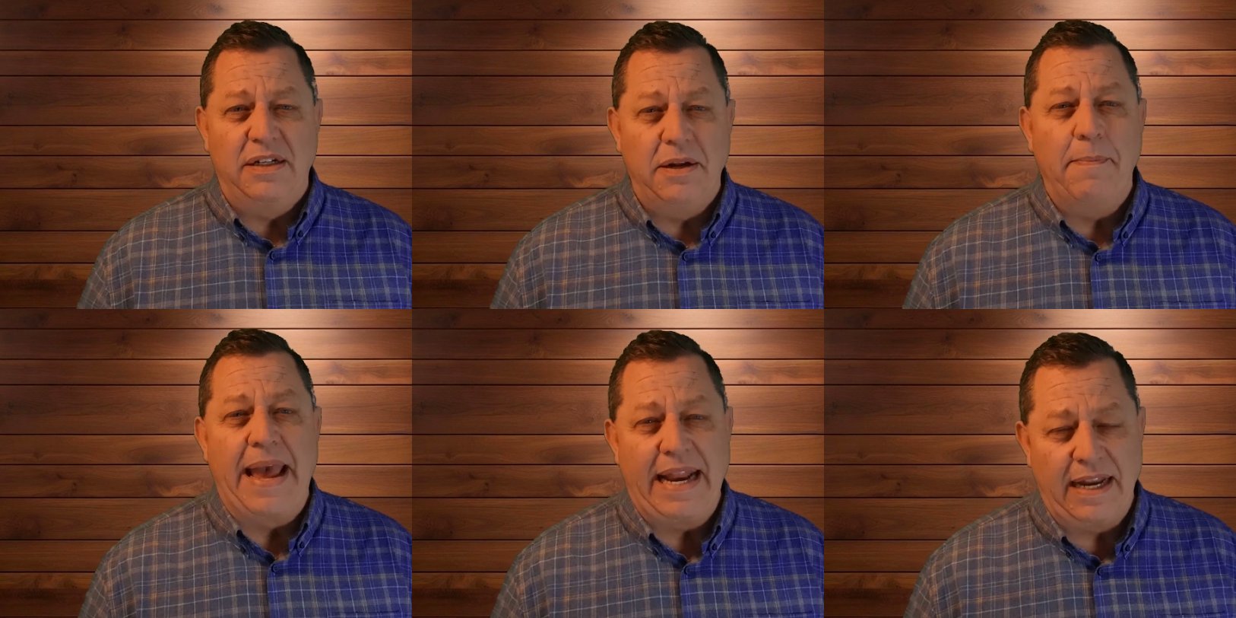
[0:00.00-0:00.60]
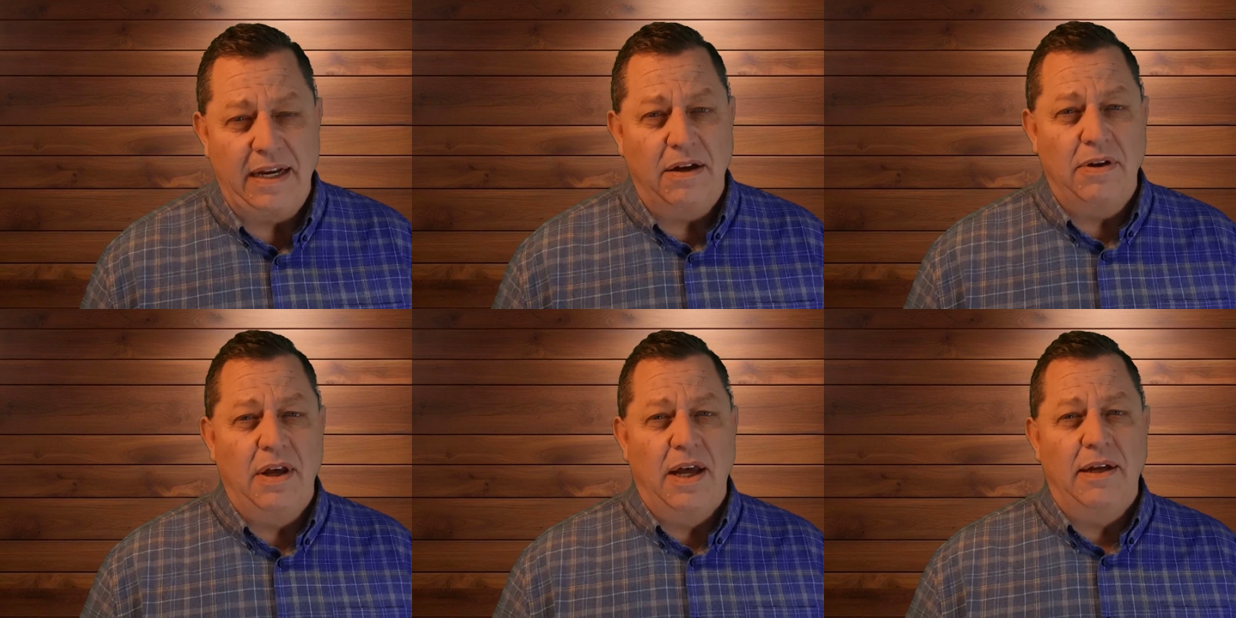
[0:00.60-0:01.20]
demanding
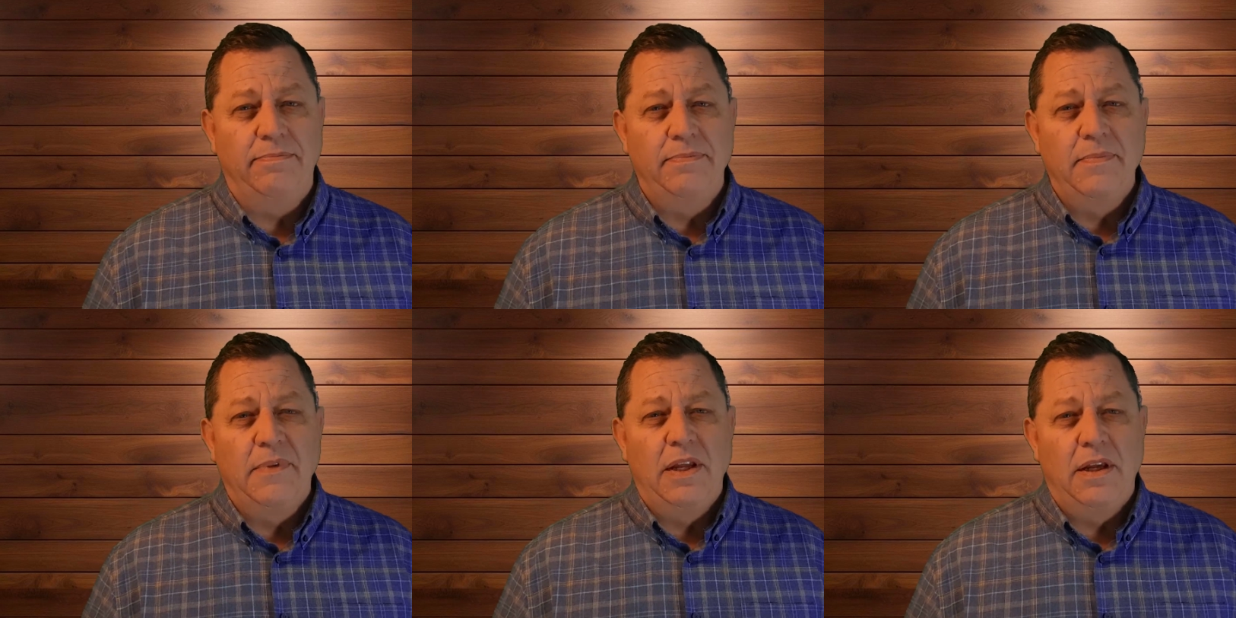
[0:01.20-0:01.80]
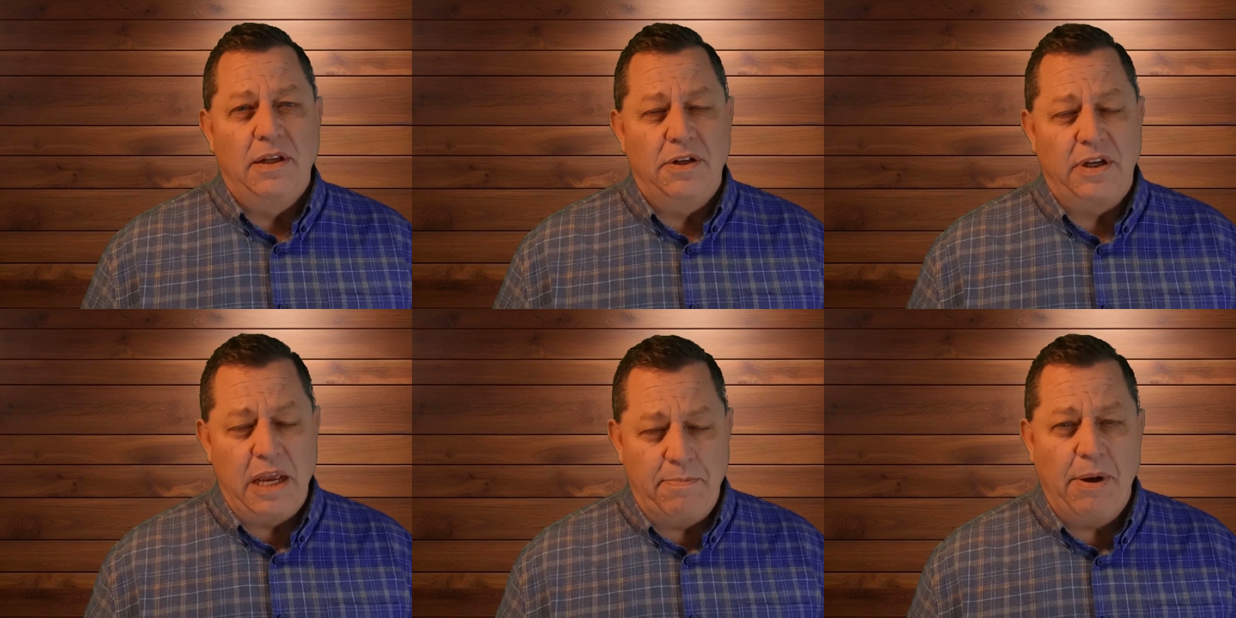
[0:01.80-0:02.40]
to
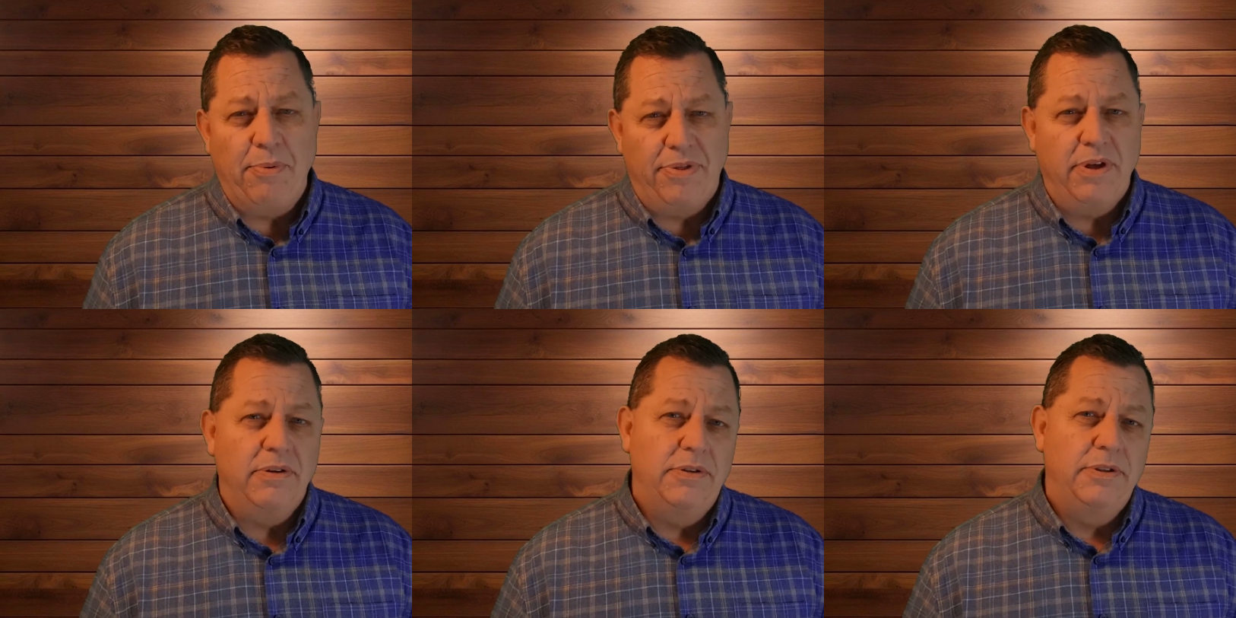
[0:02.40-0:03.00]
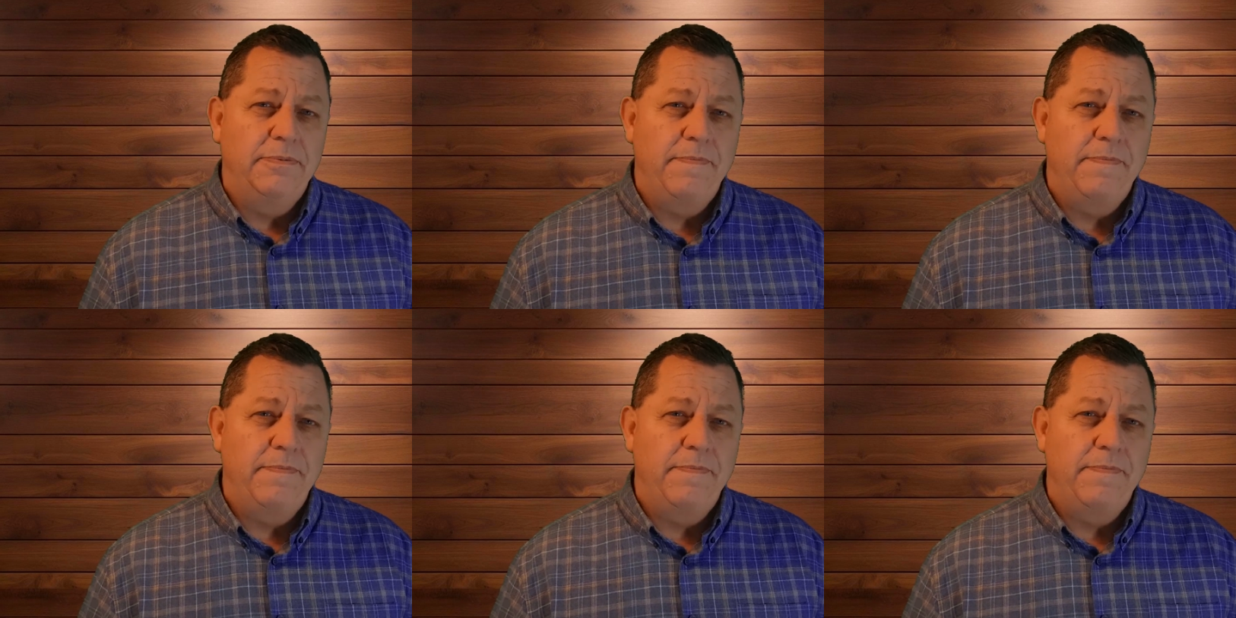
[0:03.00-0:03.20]
keep up with those.